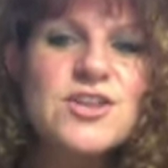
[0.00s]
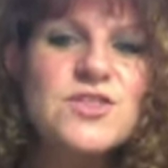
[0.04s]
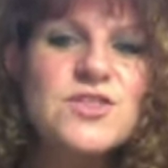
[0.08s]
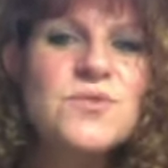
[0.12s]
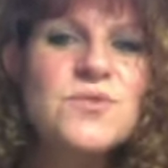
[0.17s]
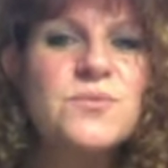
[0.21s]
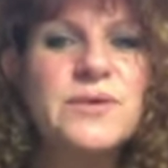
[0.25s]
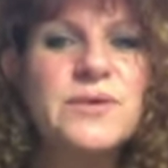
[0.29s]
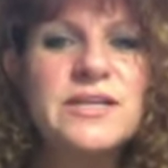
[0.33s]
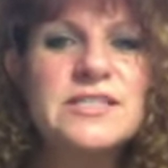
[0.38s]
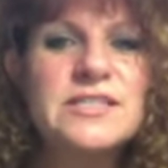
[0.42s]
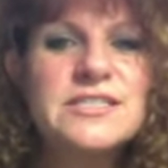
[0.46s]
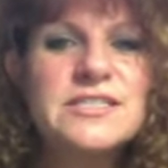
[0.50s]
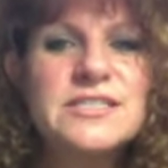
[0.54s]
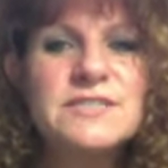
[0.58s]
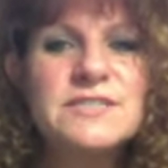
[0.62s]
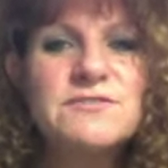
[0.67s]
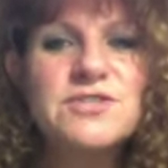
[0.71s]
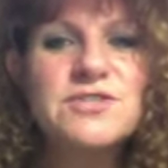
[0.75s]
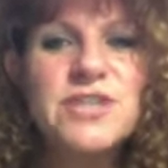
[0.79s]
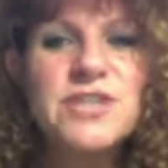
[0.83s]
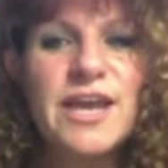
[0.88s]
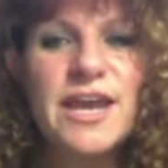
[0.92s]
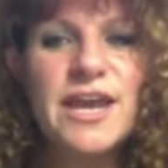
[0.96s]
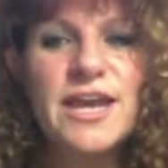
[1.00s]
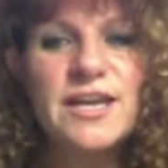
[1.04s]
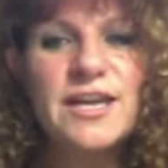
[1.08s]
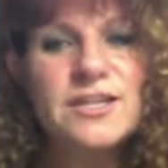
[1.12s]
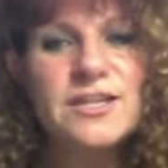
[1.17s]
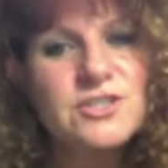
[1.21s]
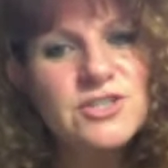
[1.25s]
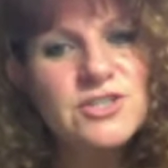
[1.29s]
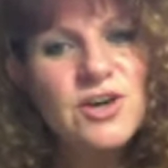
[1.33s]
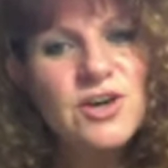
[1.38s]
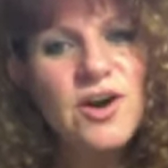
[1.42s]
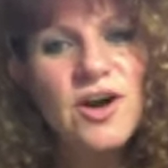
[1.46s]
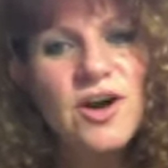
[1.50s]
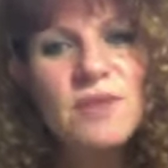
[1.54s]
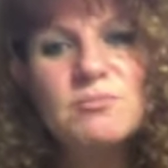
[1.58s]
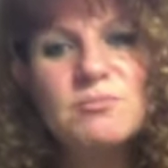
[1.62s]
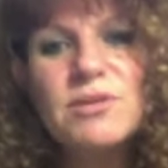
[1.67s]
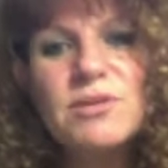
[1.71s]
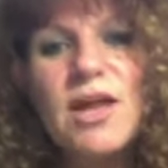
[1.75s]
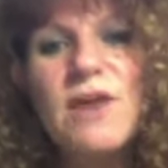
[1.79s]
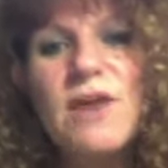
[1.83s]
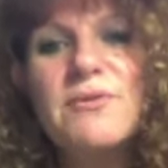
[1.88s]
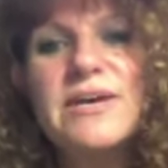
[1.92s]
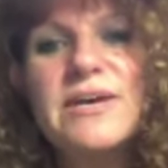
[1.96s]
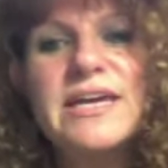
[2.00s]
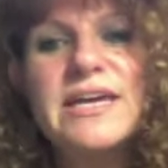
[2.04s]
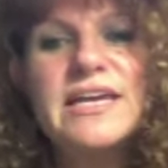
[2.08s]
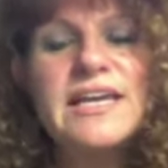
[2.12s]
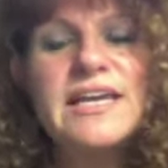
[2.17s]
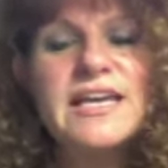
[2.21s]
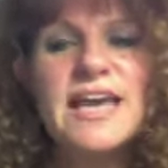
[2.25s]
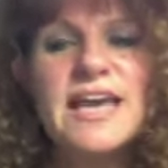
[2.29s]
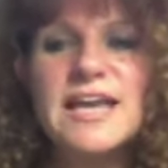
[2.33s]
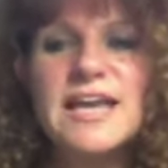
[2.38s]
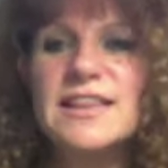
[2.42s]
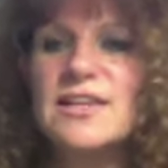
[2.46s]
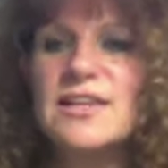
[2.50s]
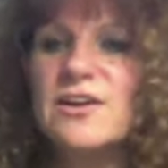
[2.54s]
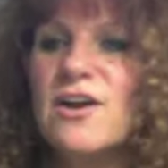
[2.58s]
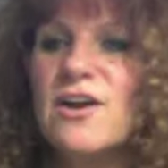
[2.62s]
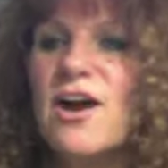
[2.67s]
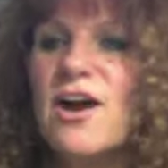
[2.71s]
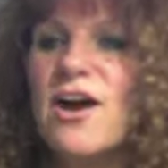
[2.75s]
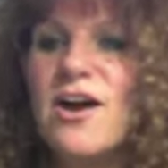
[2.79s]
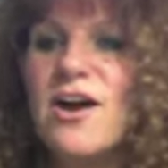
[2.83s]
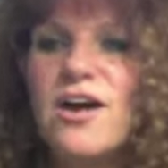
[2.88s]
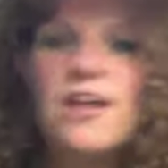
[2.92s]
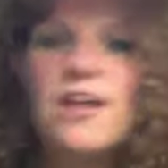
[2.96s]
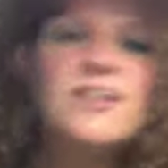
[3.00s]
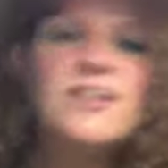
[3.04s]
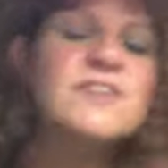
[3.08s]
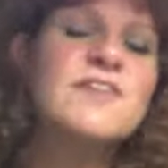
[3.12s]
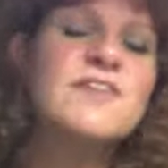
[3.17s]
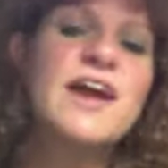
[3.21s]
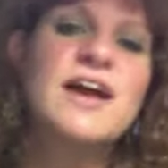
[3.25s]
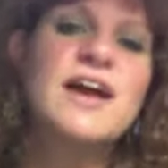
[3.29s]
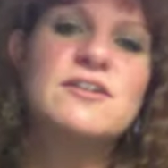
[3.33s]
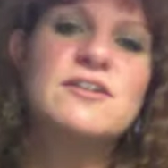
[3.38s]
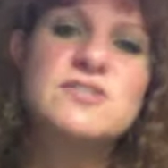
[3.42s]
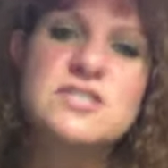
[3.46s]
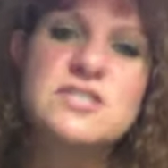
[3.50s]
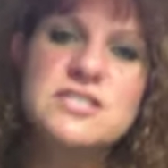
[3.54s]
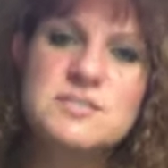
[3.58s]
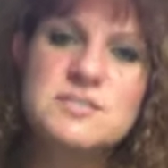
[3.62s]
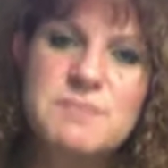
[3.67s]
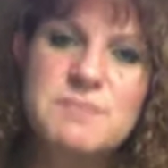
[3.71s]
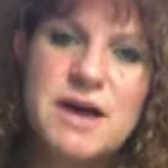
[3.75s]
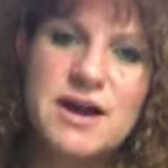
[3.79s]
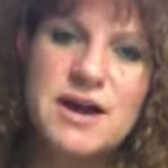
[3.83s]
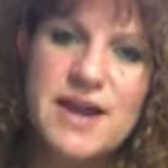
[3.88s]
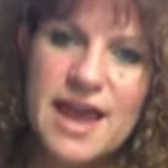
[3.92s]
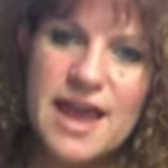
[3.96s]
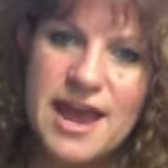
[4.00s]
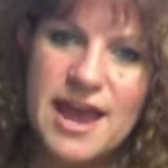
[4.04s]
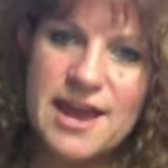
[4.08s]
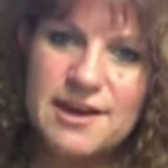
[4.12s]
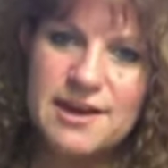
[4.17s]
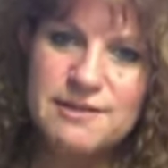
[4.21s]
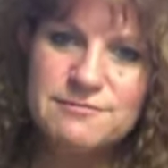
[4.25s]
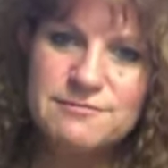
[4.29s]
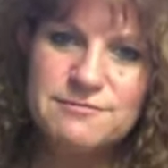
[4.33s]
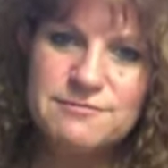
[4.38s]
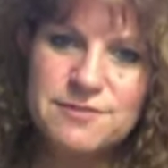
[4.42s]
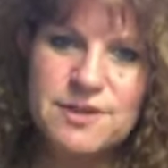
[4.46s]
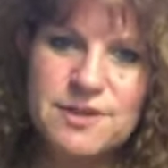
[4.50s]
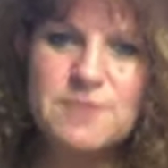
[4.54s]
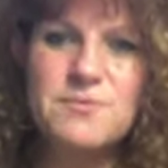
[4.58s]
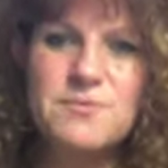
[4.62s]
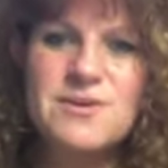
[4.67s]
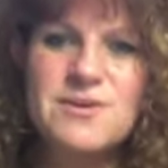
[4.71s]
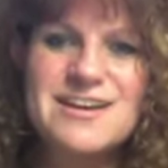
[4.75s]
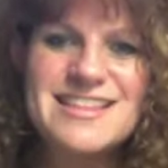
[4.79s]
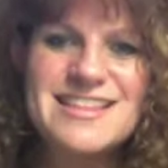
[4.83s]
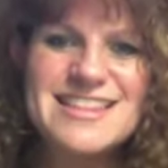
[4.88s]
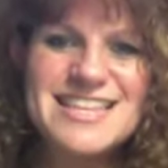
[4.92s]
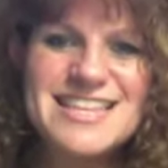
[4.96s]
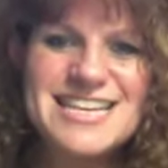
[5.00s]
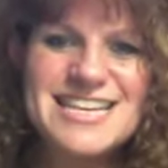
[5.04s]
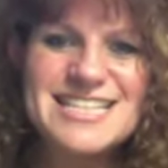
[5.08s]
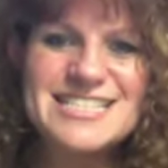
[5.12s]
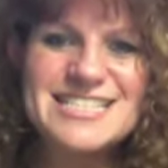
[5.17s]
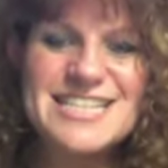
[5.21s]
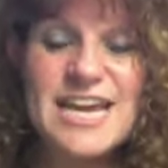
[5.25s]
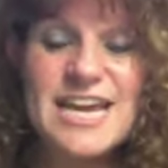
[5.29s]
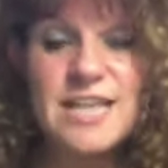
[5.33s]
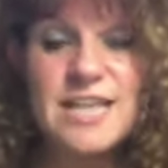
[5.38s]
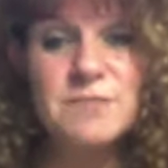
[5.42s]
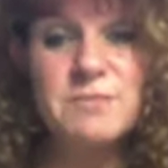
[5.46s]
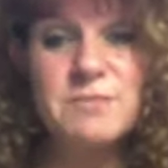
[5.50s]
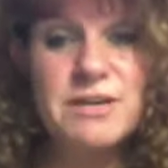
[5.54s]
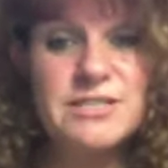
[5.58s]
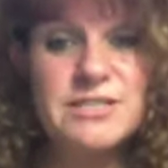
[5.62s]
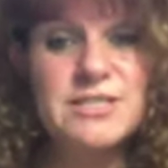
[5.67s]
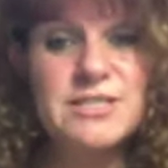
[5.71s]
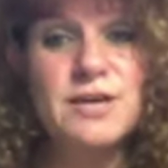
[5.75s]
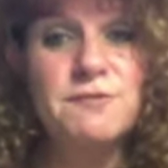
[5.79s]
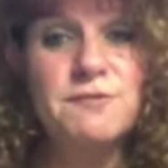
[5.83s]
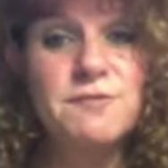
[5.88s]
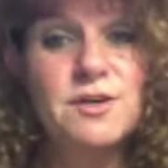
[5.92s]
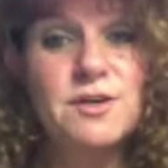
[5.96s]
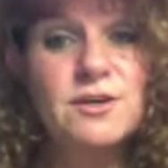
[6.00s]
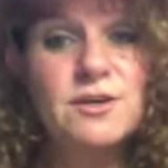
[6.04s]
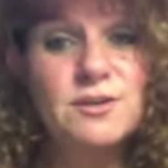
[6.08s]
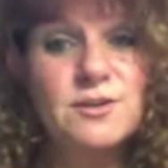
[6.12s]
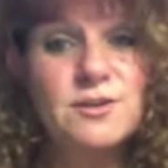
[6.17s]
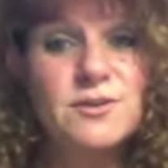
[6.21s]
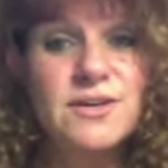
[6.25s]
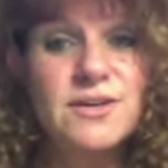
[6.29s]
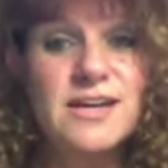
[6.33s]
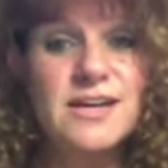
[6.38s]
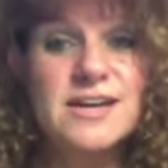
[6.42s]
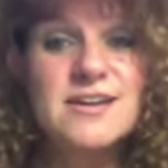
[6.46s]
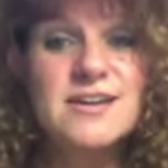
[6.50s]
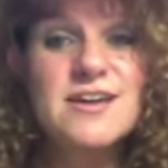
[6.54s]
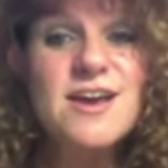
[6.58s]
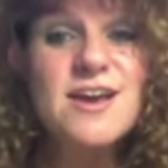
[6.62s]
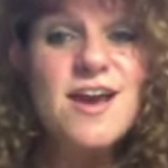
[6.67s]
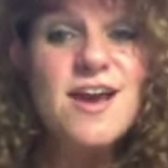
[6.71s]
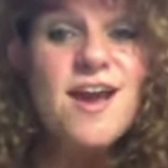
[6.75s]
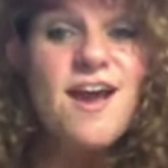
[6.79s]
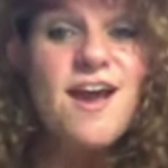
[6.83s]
The winds of change are blowing and they're all around just about everyone these days, myself included.